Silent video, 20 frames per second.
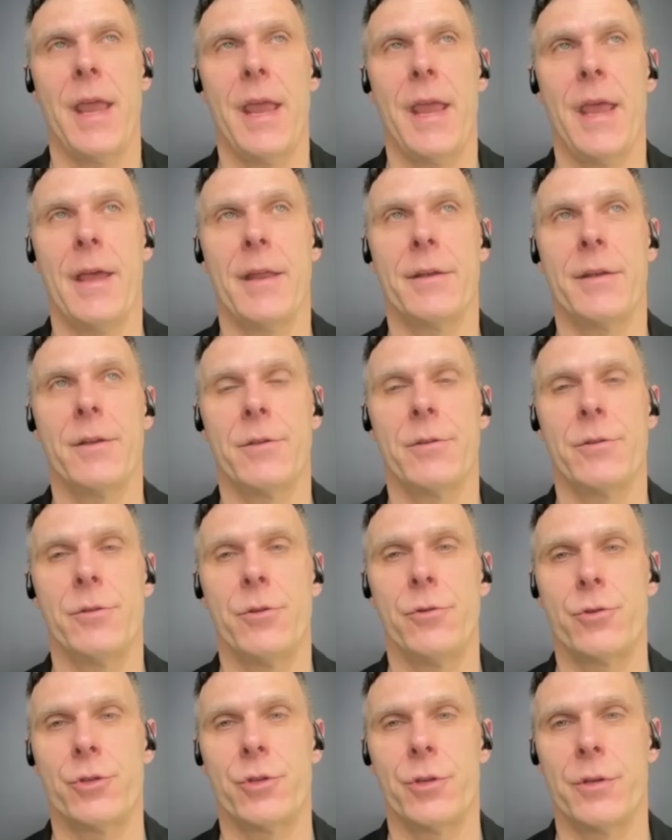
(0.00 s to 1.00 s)
And
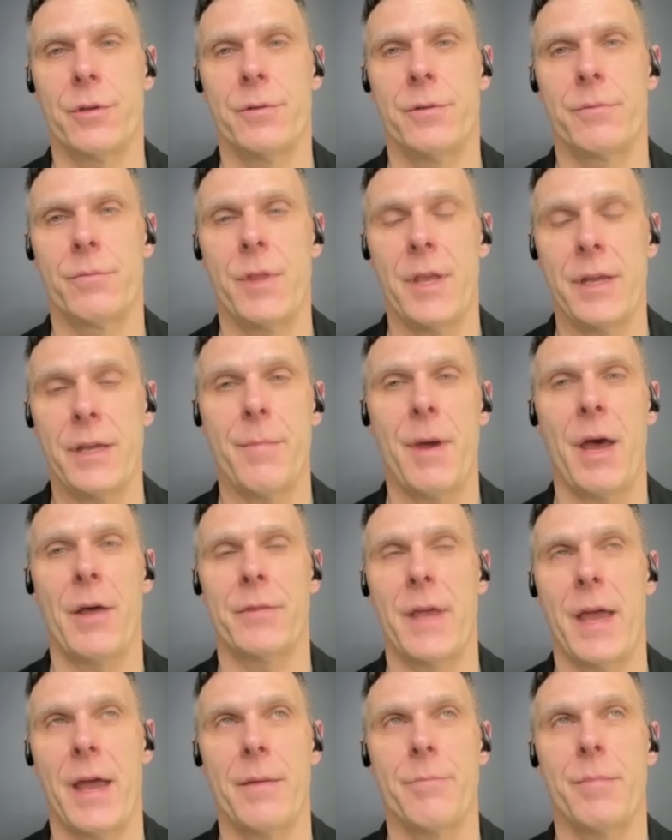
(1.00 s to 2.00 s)
you should think
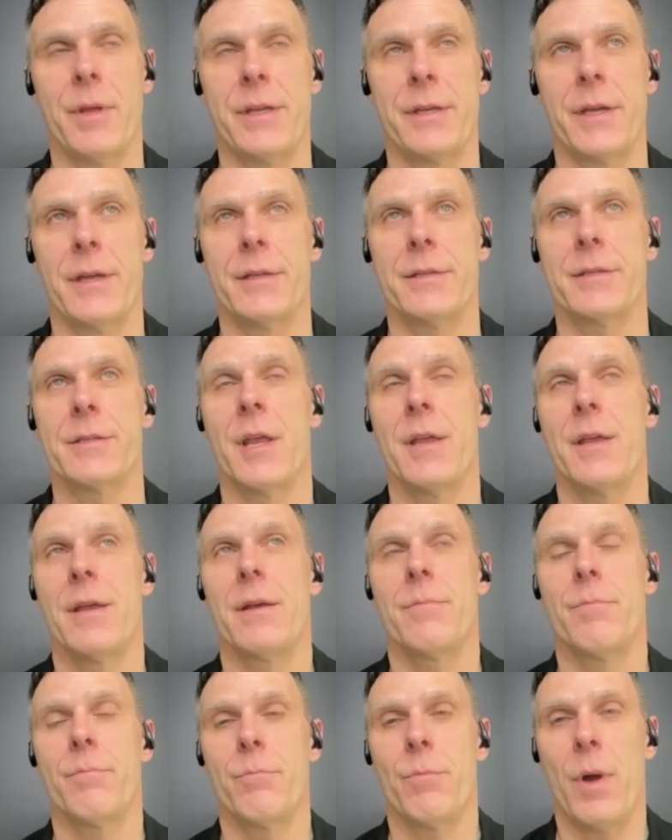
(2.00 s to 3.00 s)
about that because
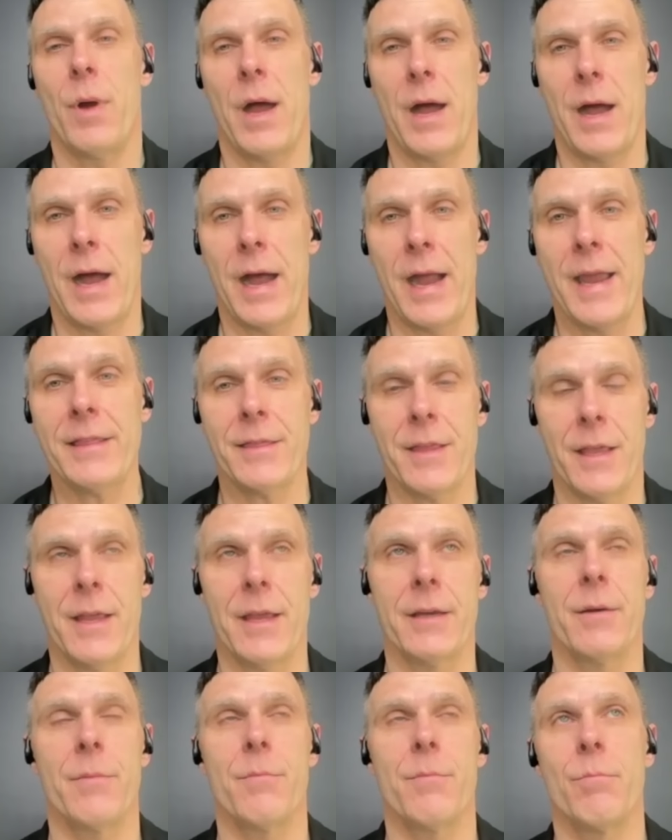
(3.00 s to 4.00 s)
I
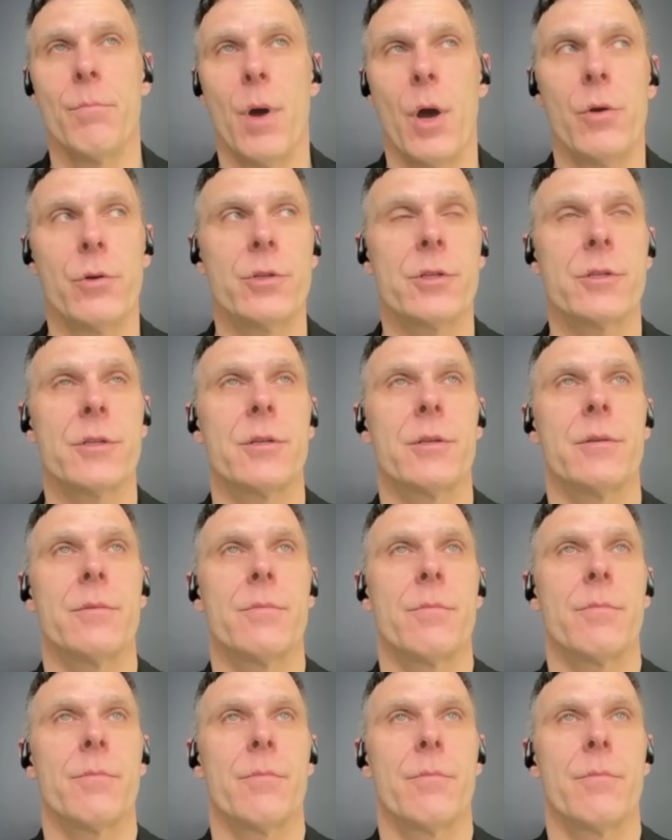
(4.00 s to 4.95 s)
think most